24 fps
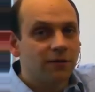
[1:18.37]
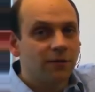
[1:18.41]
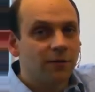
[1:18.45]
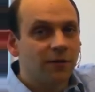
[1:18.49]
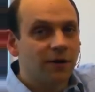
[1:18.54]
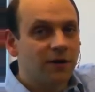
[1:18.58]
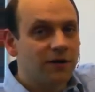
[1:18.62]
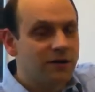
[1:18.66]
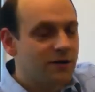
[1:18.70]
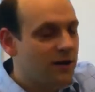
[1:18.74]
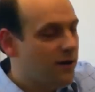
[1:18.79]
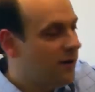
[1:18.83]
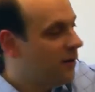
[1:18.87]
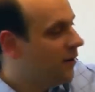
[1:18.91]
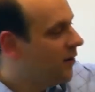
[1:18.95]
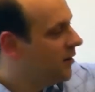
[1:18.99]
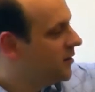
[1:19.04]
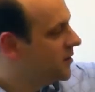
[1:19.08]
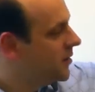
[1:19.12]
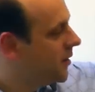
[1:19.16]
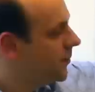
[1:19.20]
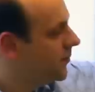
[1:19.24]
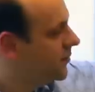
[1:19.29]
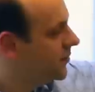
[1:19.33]
solubility at
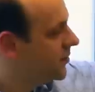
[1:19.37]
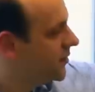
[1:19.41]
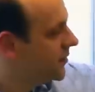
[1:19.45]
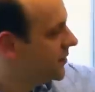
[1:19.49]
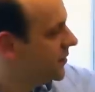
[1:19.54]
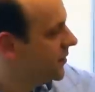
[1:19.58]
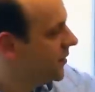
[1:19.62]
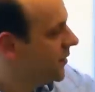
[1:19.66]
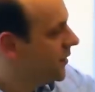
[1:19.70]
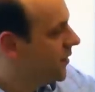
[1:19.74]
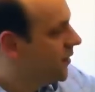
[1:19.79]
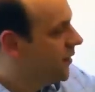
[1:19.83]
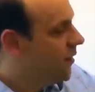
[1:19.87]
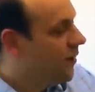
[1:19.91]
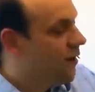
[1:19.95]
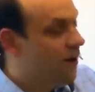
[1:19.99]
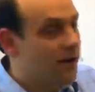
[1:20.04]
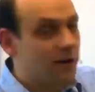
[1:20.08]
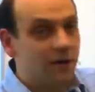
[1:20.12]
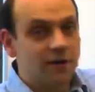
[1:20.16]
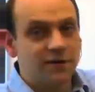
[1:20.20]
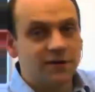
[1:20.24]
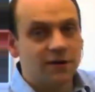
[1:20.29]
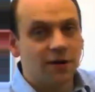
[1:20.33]
high temperatures
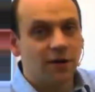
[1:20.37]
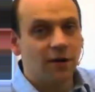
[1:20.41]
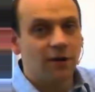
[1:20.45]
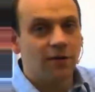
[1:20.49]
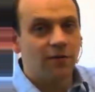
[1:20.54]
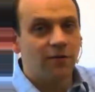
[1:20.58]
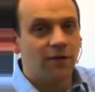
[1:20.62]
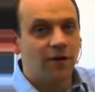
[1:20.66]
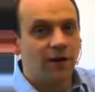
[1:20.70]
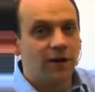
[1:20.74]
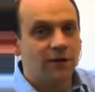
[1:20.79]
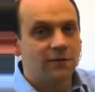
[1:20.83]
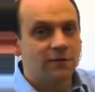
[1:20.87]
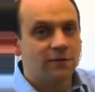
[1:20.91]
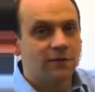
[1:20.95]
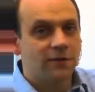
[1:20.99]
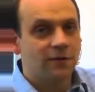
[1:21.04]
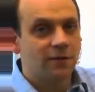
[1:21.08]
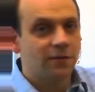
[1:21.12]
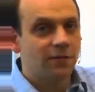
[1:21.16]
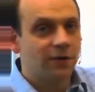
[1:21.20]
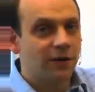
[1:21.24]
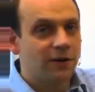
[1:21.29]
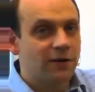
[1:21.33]
and a solid phase
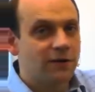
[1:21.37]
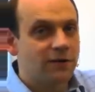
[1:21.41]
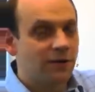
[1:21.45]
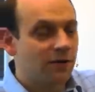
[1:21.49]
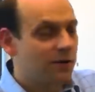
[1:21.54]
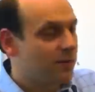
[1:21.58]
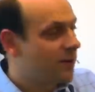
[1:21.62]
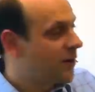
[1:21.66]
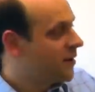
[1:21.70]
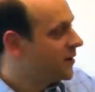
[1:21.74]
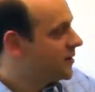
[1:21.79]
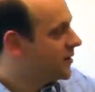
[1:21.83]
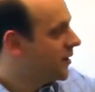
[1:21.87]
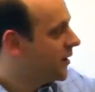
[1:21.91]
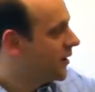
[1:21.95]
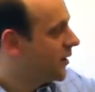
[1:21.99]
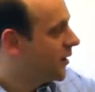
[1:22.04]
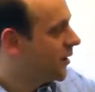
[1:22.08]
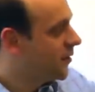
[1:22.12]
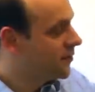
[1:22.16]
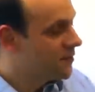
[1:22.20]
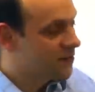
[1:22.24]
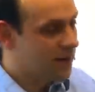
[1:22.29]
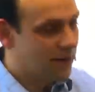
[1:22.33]
with complete solubility
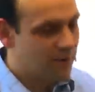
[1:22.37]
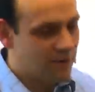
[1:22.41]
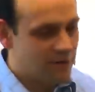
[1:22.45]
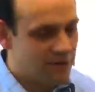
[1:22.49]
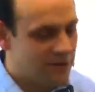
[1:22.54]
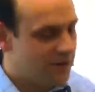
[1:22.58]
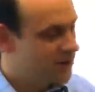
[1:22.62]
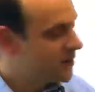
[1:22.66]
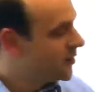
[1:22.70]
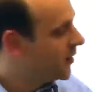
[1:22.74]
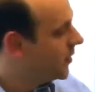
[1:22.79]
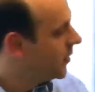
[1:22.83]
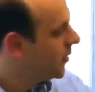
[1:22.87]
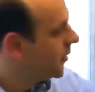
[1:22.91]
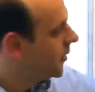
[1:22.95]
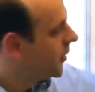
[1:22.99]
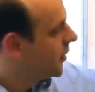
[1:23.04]
at low temperatures.